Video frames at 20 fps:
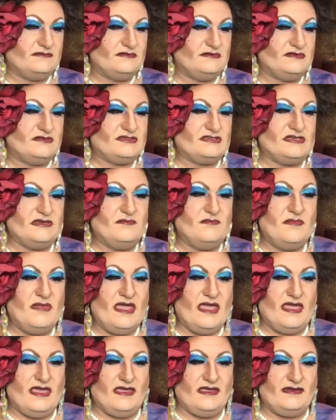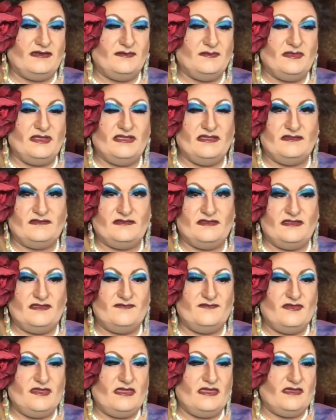She made me a
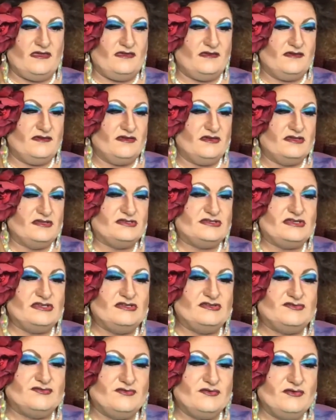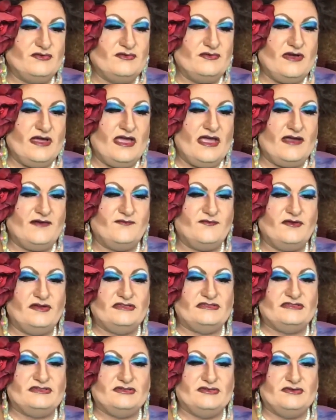TV. She drew every
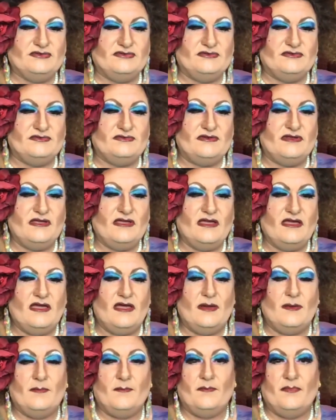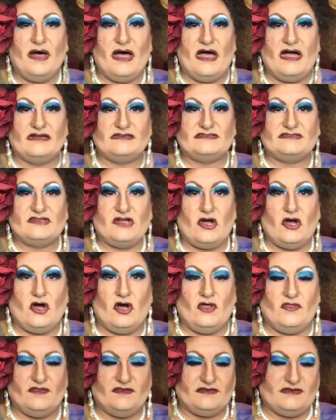tune, boxed
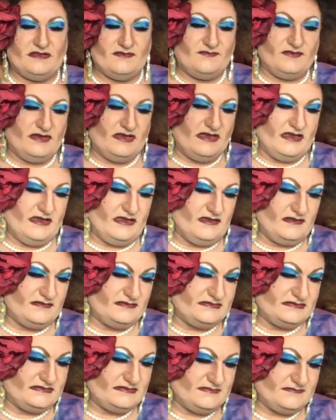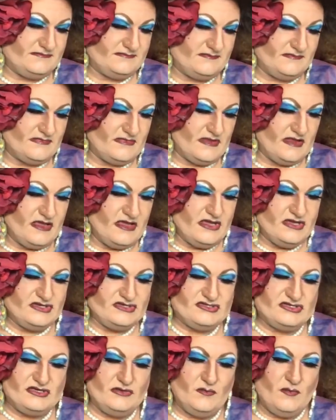all the DVDs.
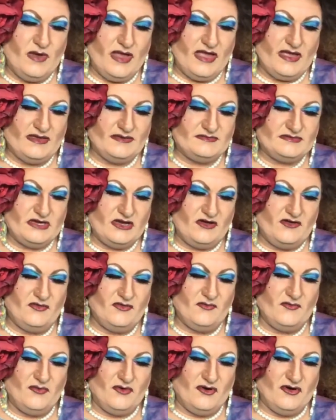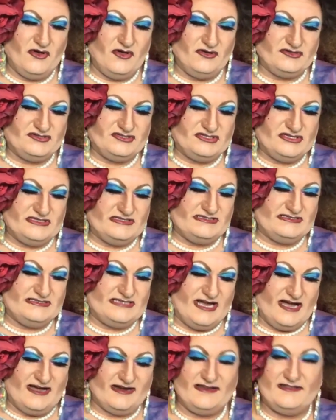She webbed all the world. She
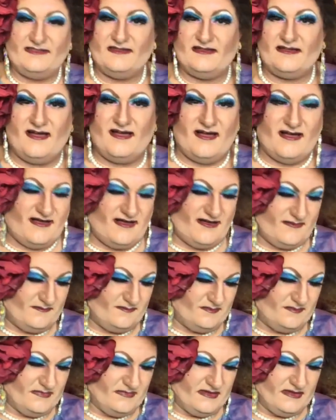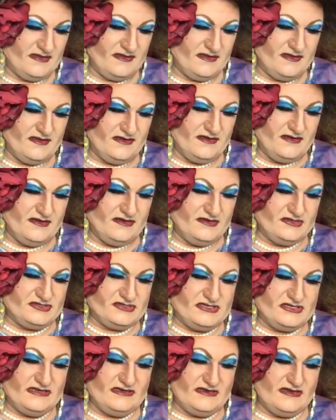dotted the com.
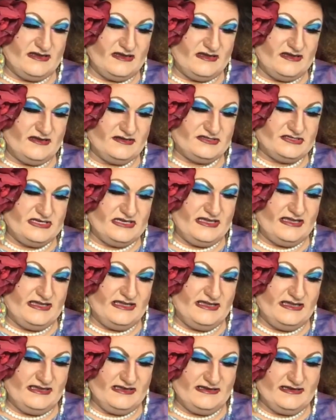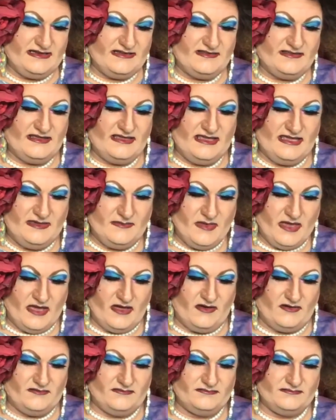She she eed the
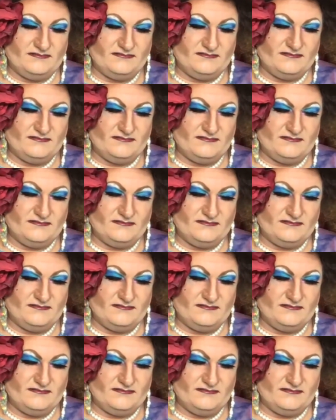email,